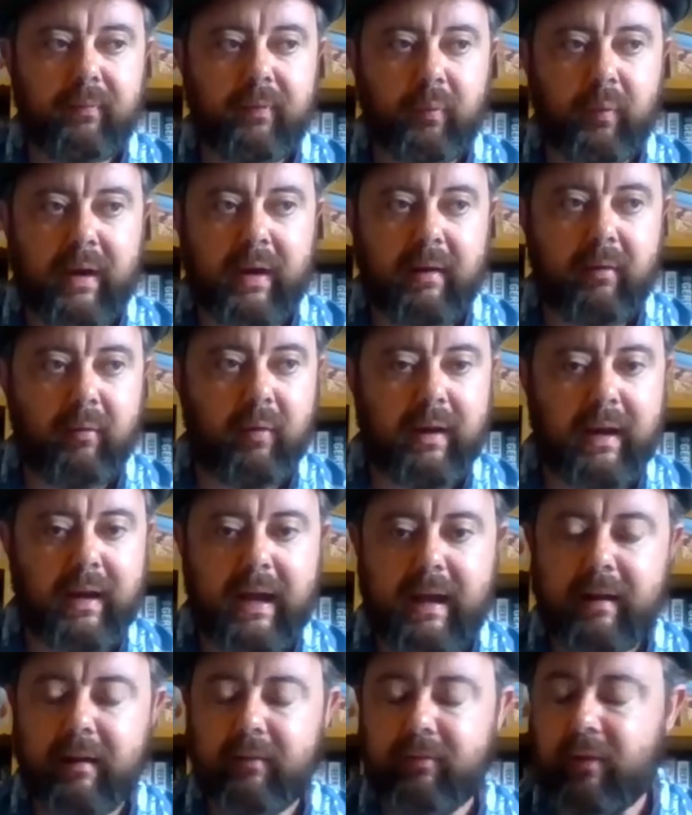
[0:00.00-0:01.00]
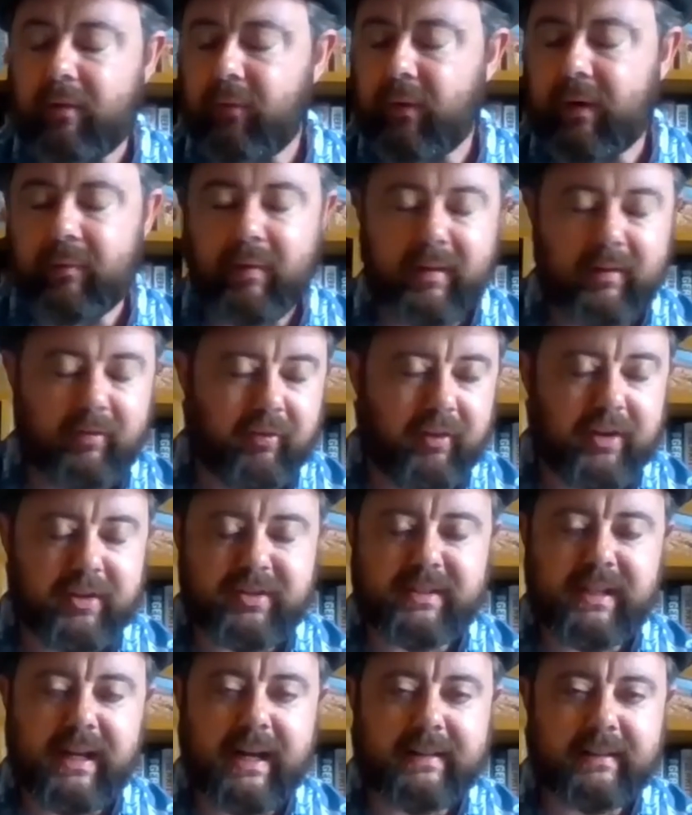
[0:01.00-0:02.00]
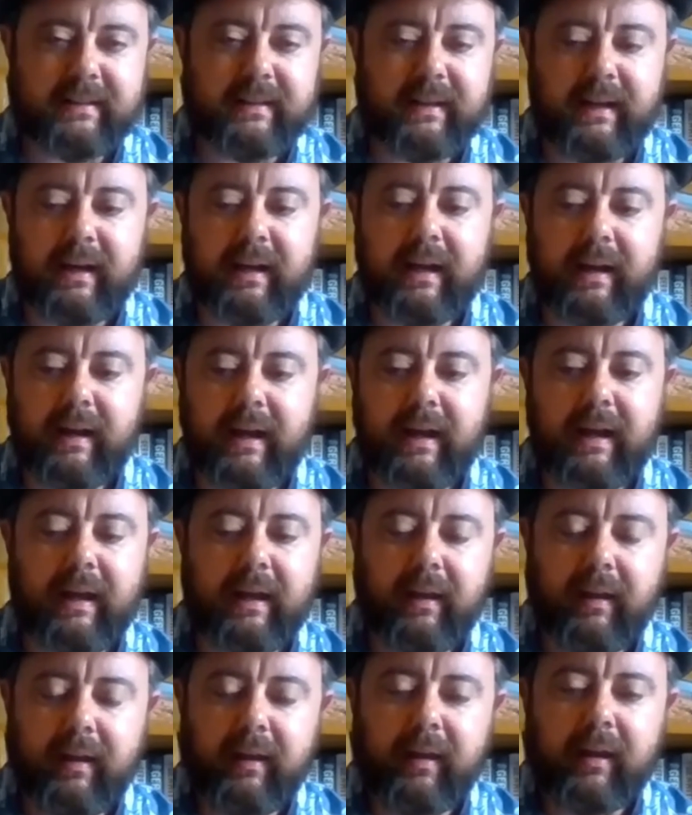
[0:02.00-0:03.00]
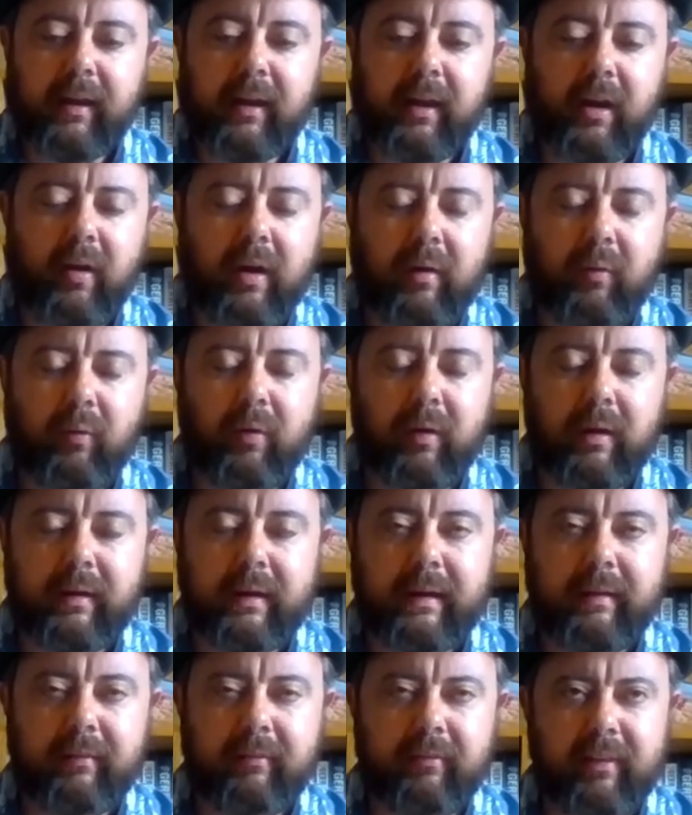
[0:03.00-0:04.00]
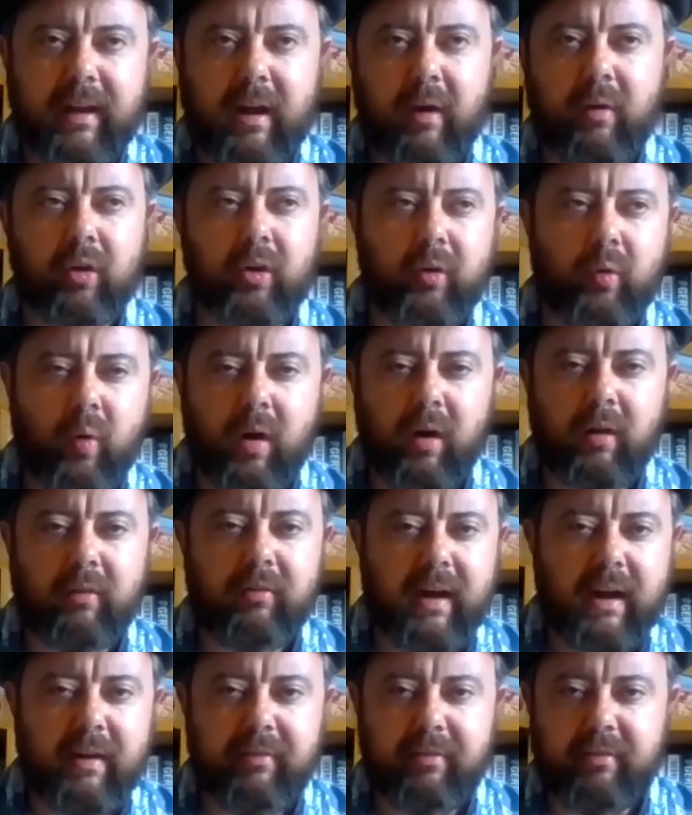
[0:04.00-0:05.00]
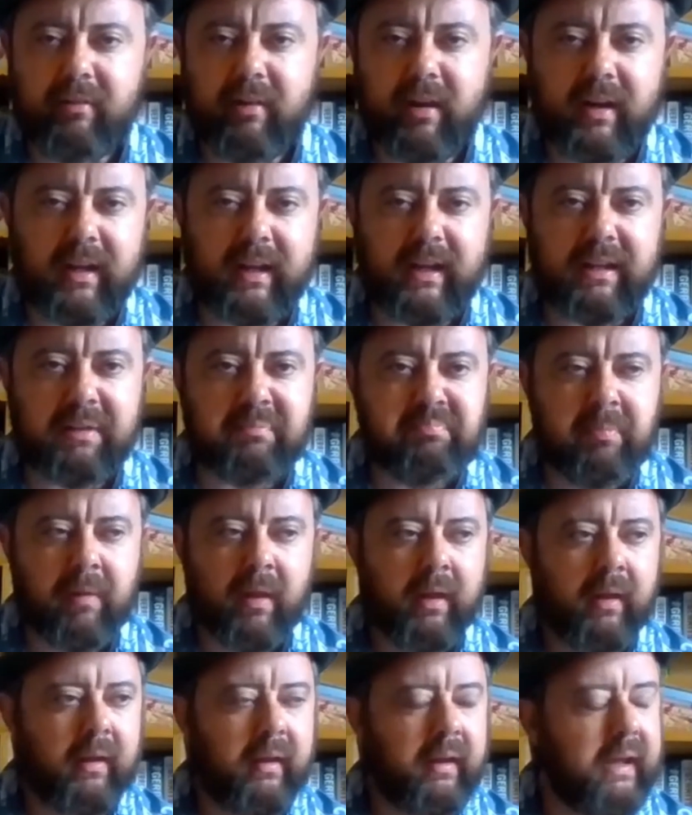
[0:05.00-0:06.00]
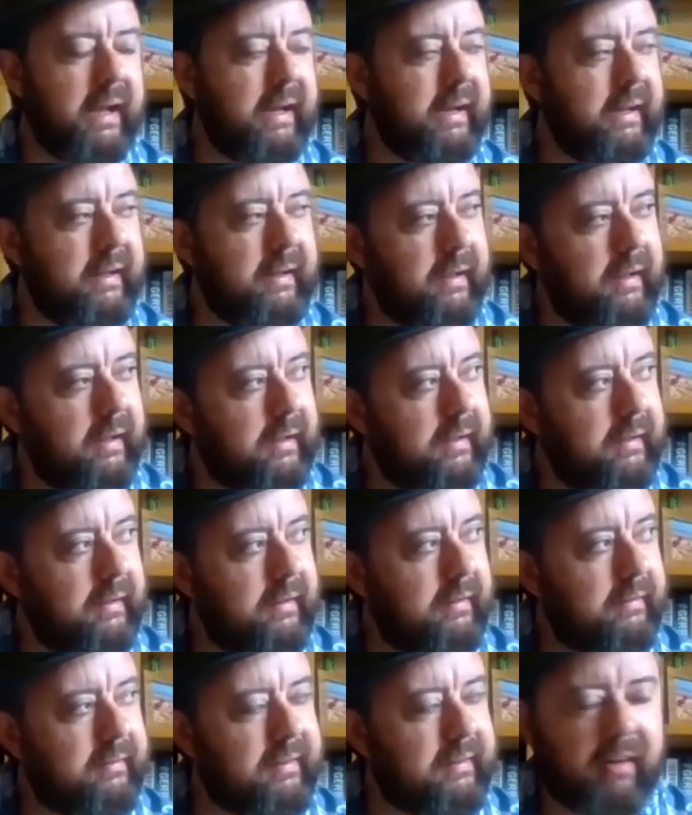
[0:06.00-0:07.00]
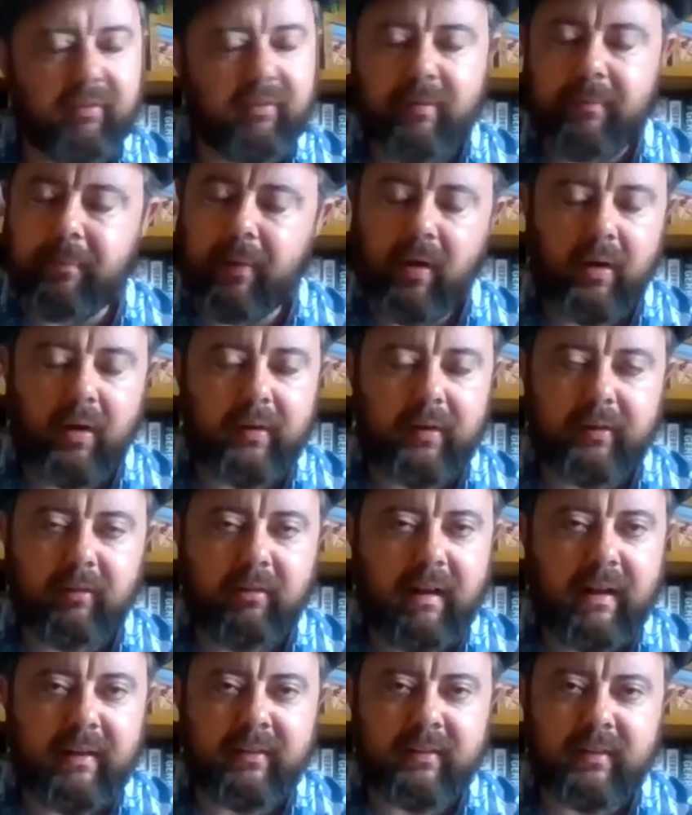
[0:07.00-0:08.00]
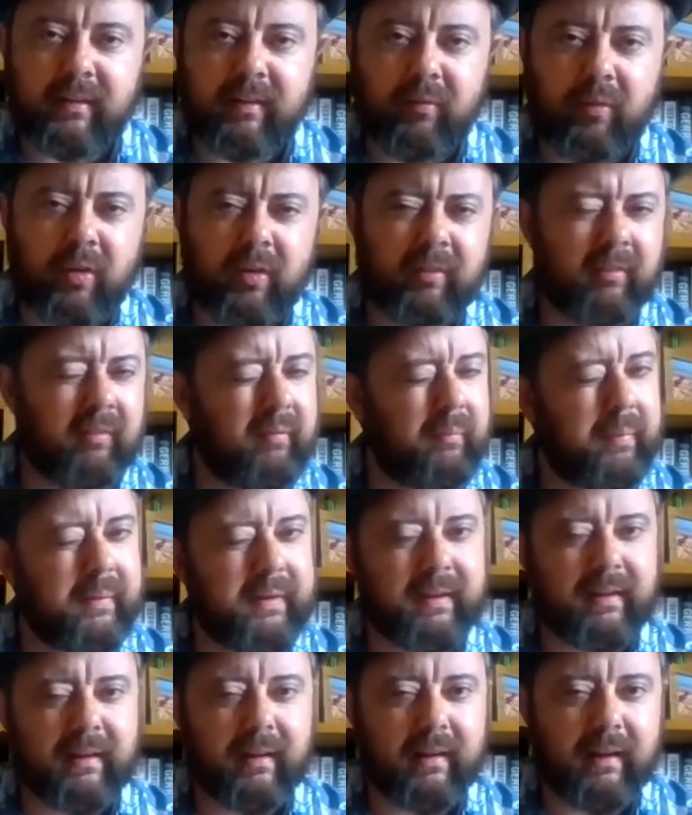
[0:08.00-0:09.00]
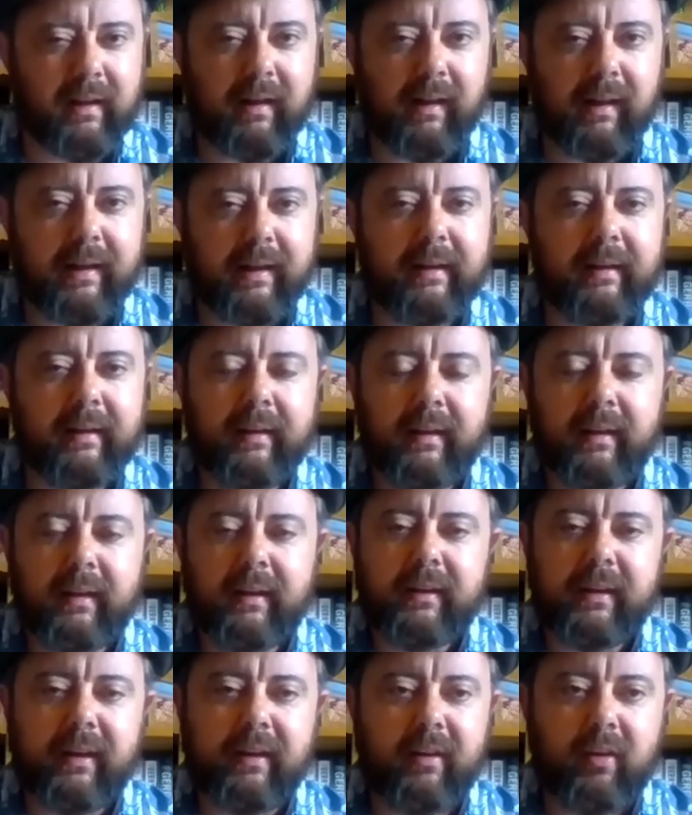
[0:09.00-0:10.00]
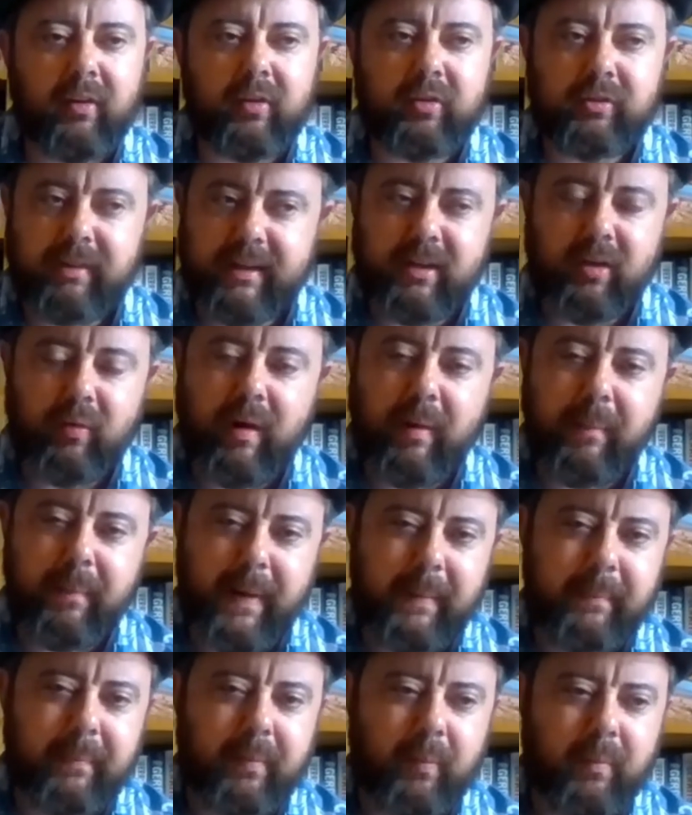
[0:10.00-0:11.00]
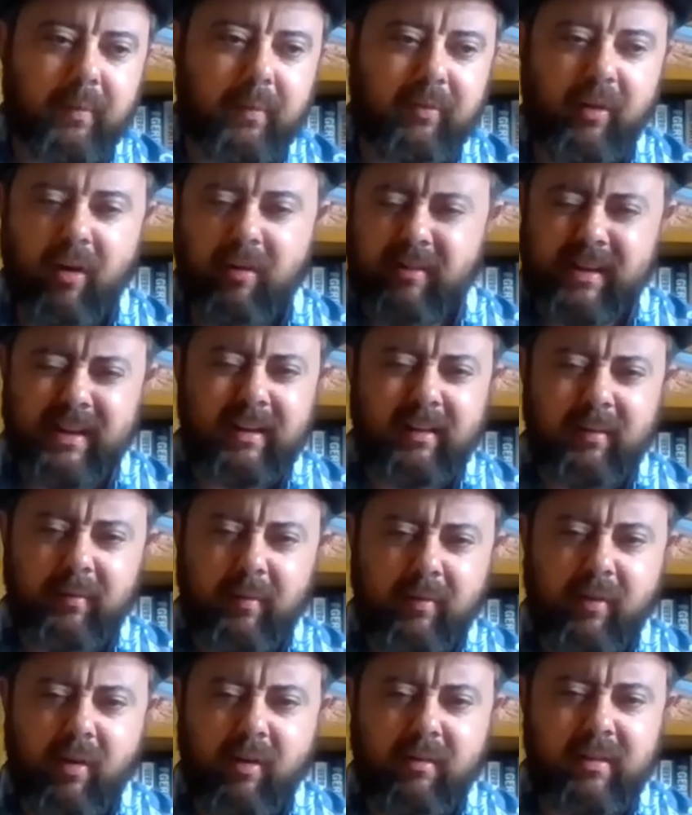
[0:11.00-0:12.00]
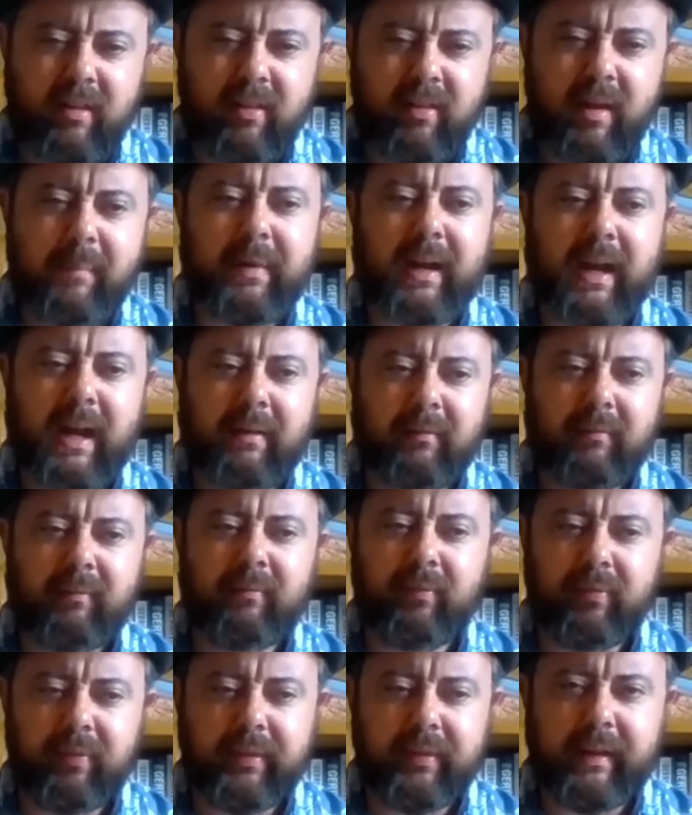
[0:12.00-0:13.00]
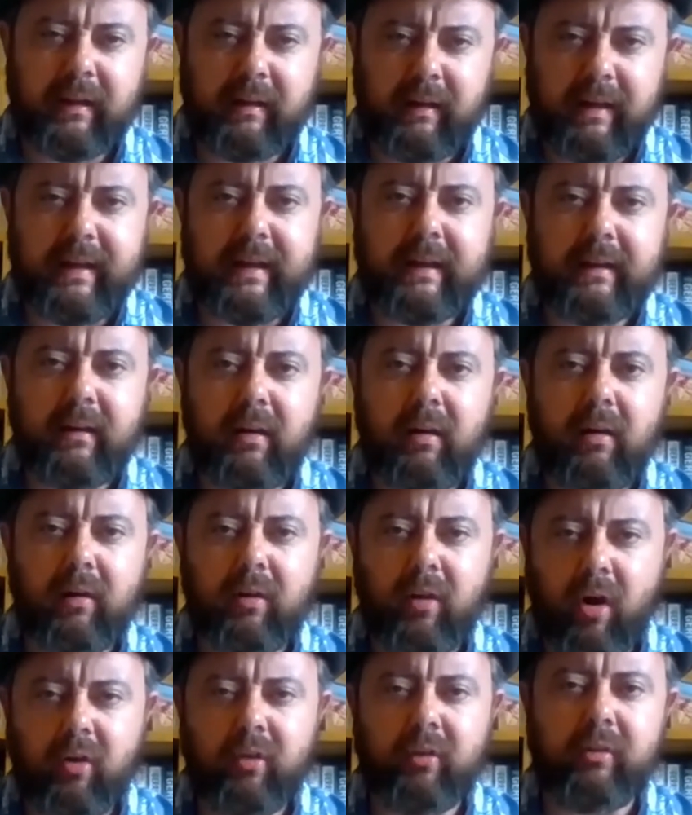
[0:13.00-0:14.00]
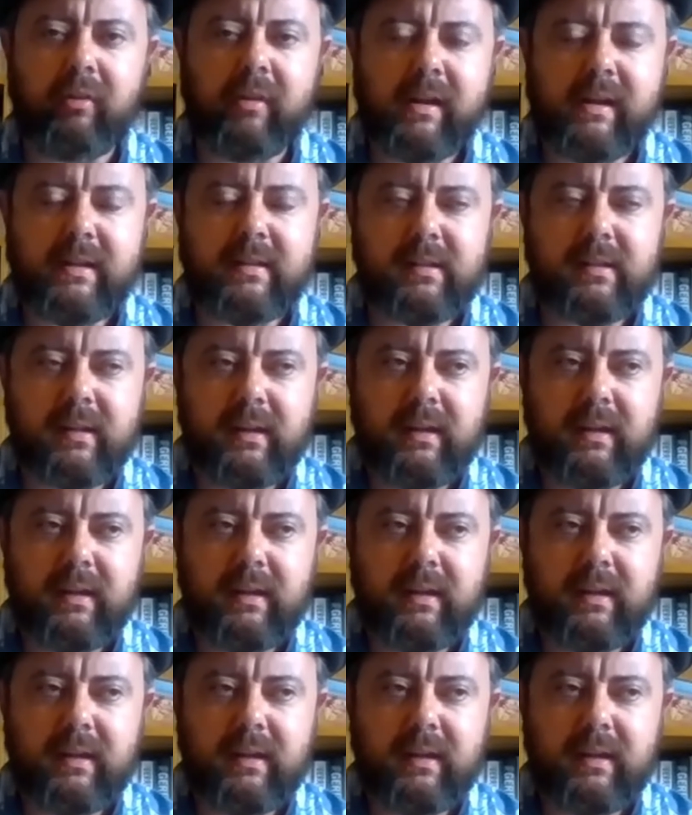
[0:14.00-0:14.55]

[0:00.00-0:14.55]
when we first started, and I didn't think I was going to qualify for any self-employed grants. It weren't particularly clear. Straight away, people before any of that became clear or concrete,